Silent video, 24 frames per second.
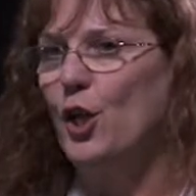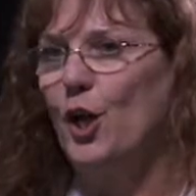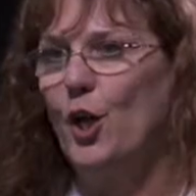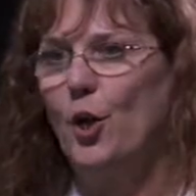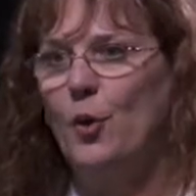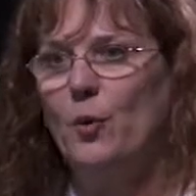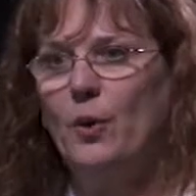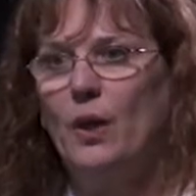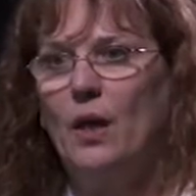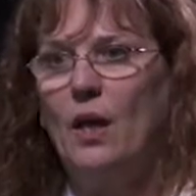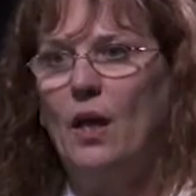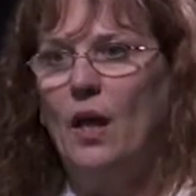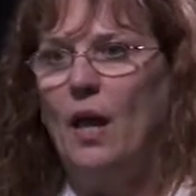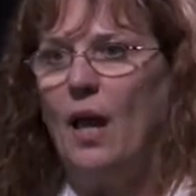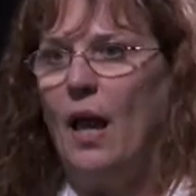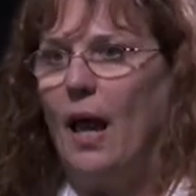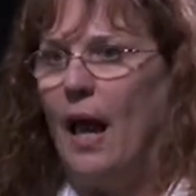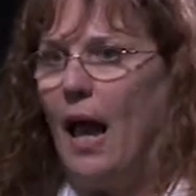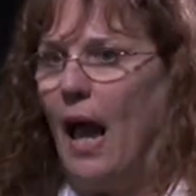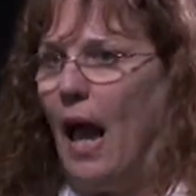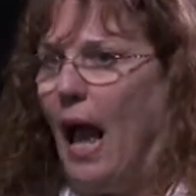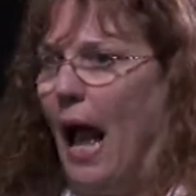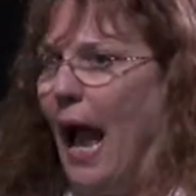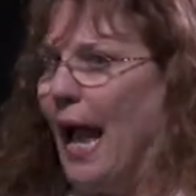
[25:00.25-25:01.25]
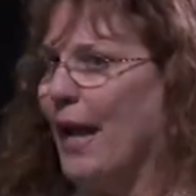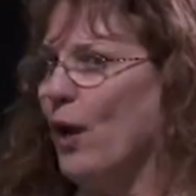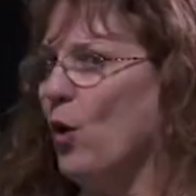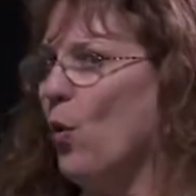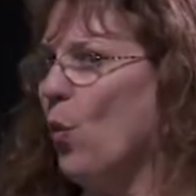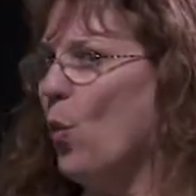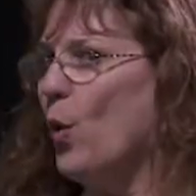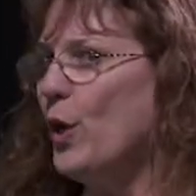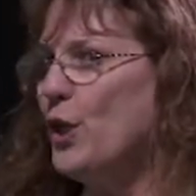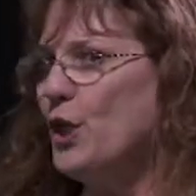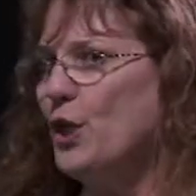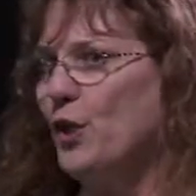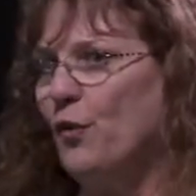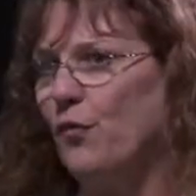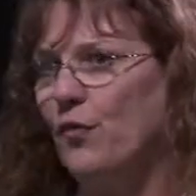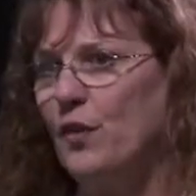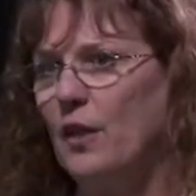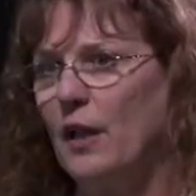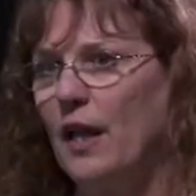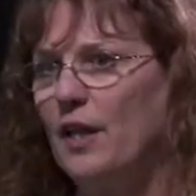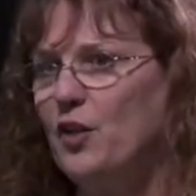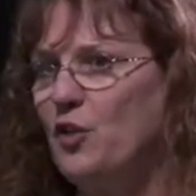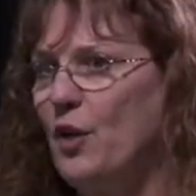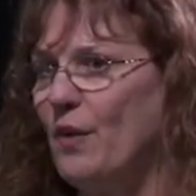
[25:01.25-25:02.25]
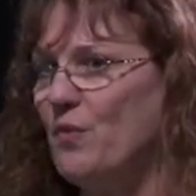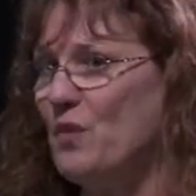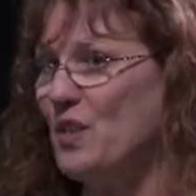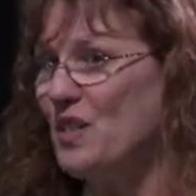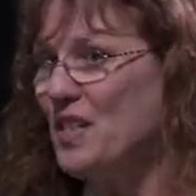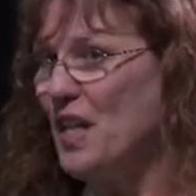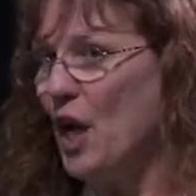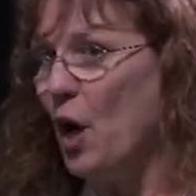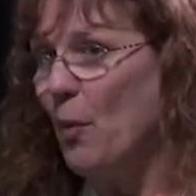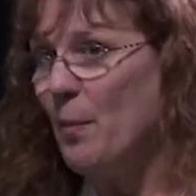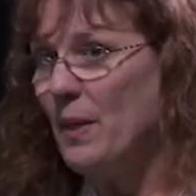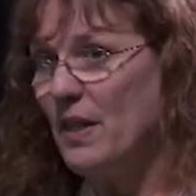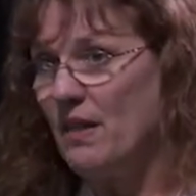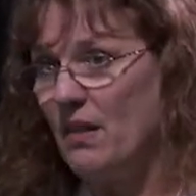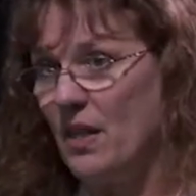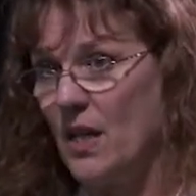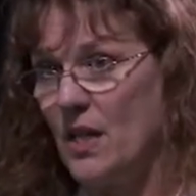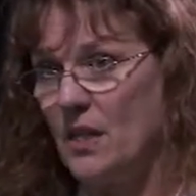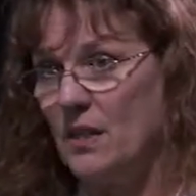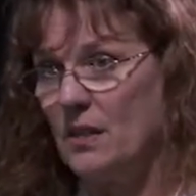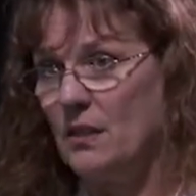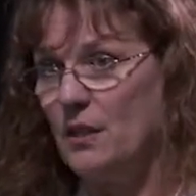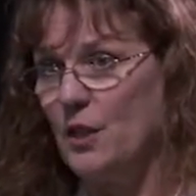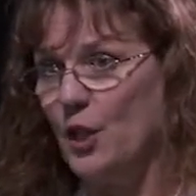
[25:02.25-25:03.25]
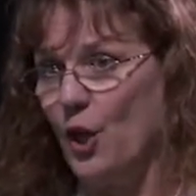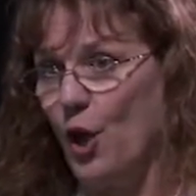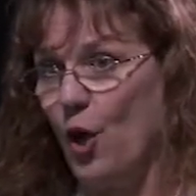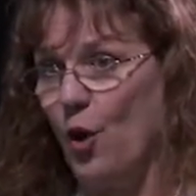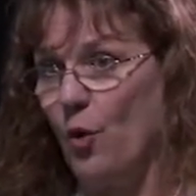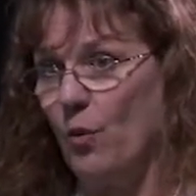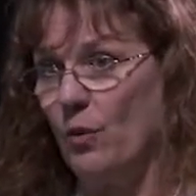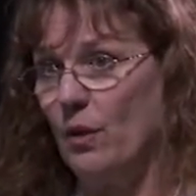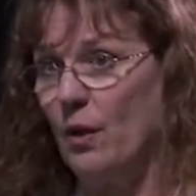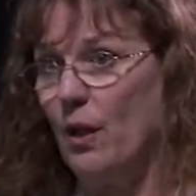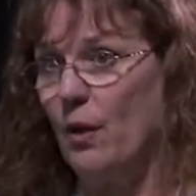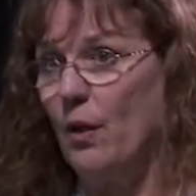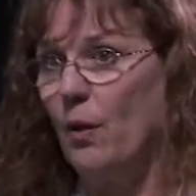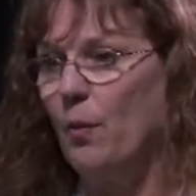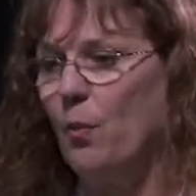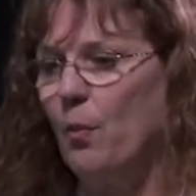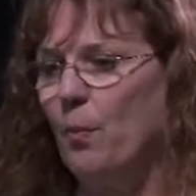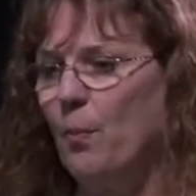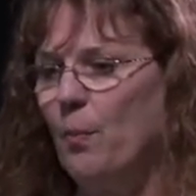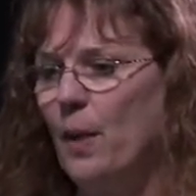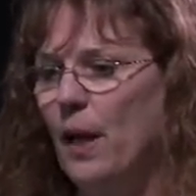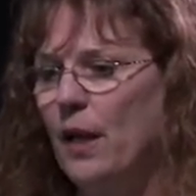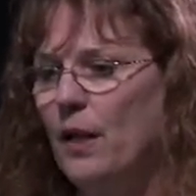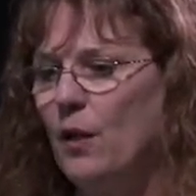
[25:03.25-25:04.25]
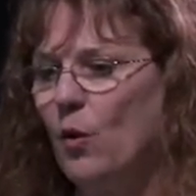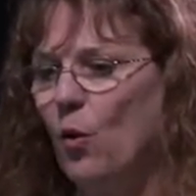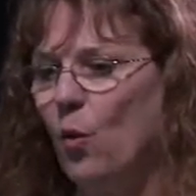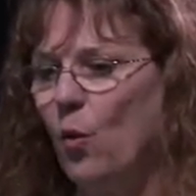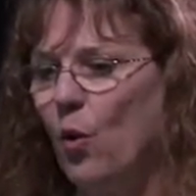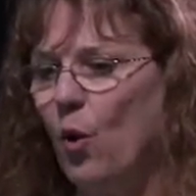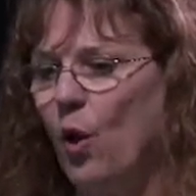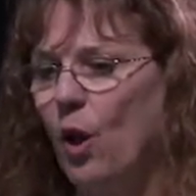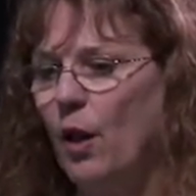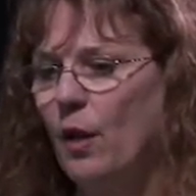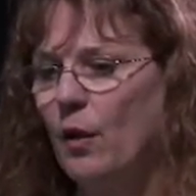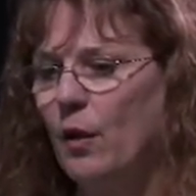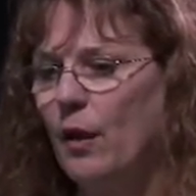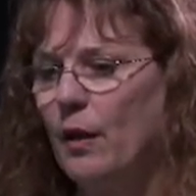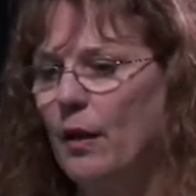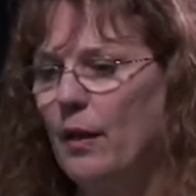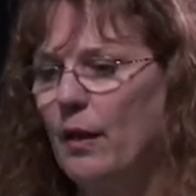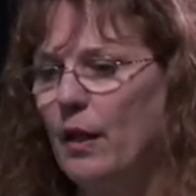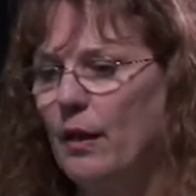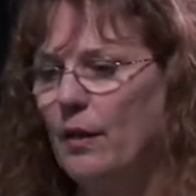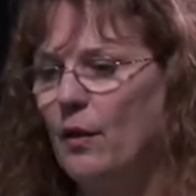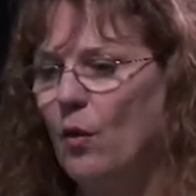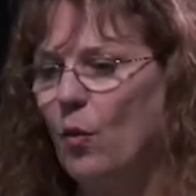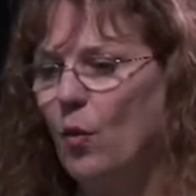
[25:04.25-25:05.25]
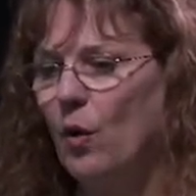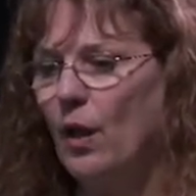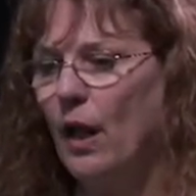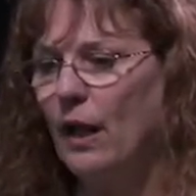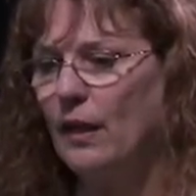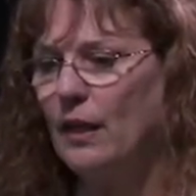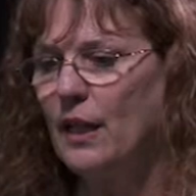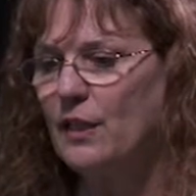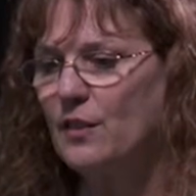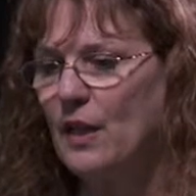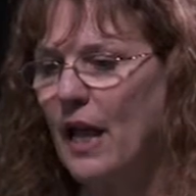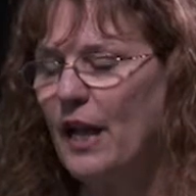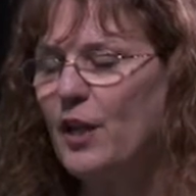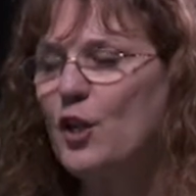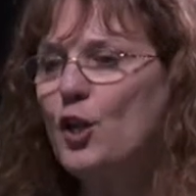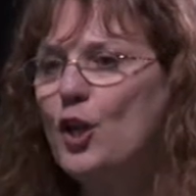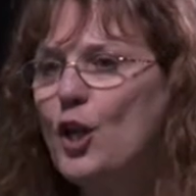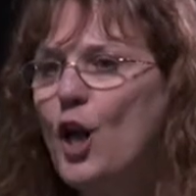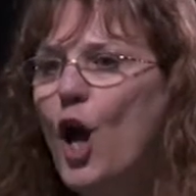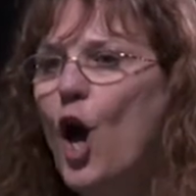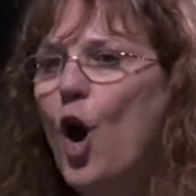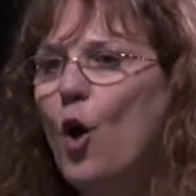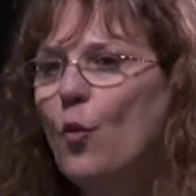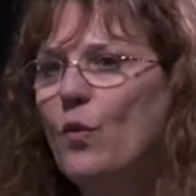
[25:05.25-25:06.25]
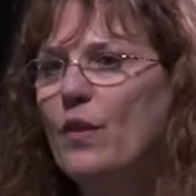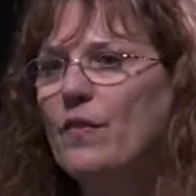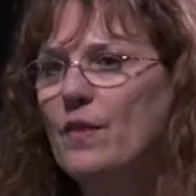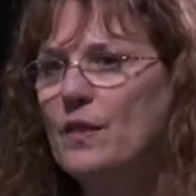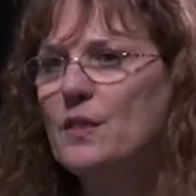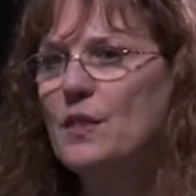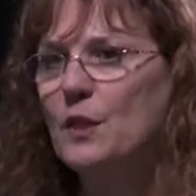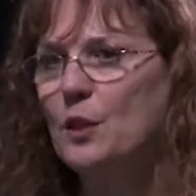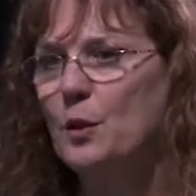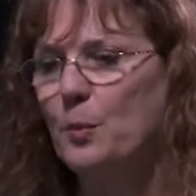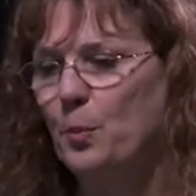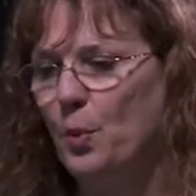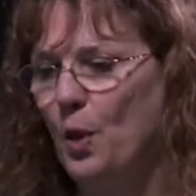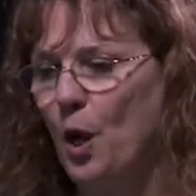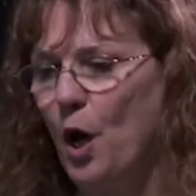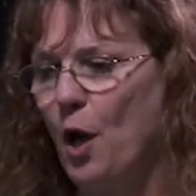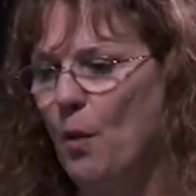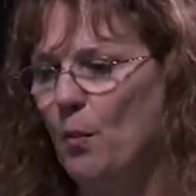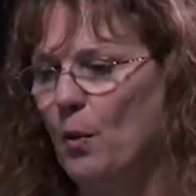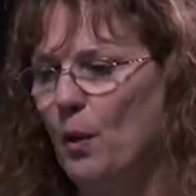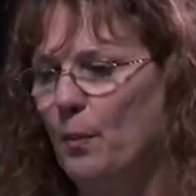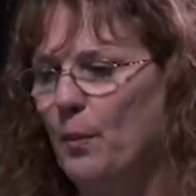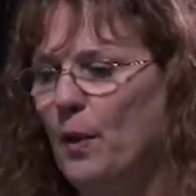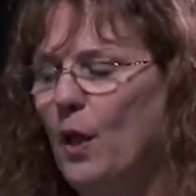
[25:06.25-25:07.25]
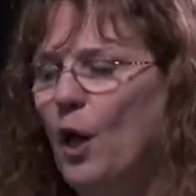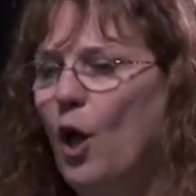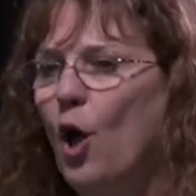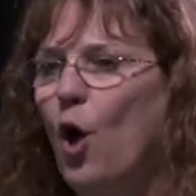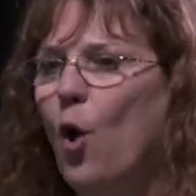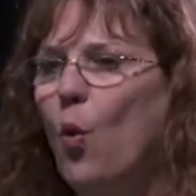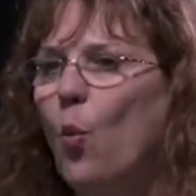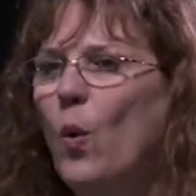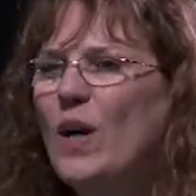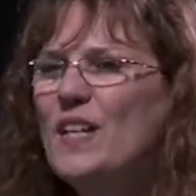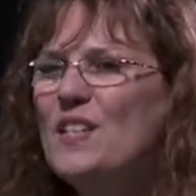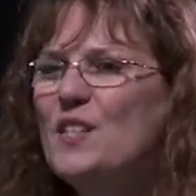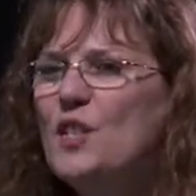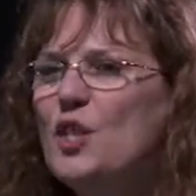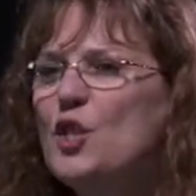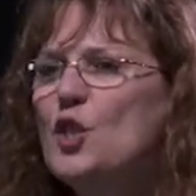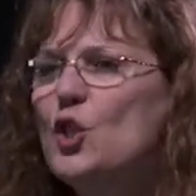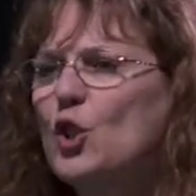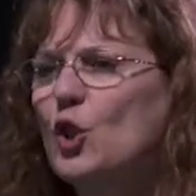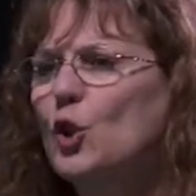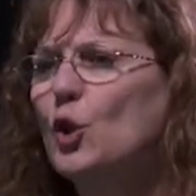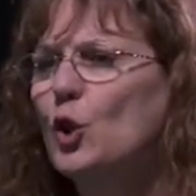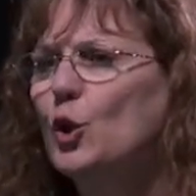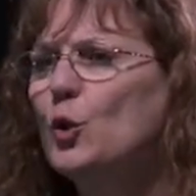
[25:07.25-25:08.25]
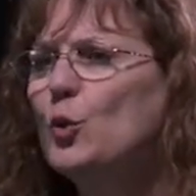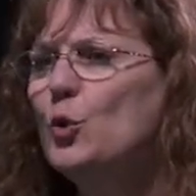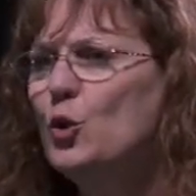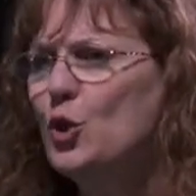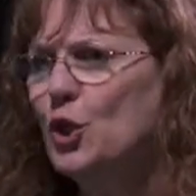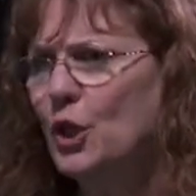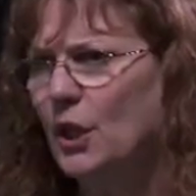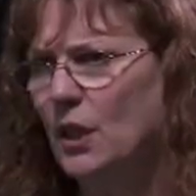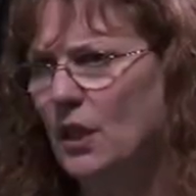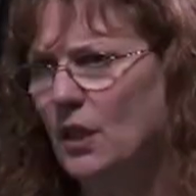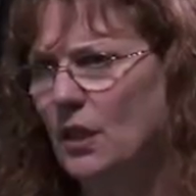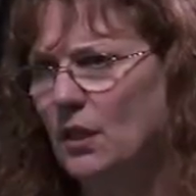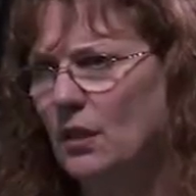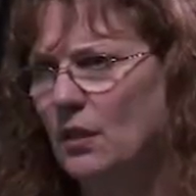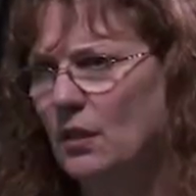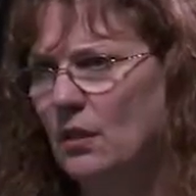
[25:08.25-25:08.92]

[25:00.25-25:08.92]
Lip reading: know, I don't want you to feel like you have to tell me this, you know, but because I know that this is a problem. What's the solution?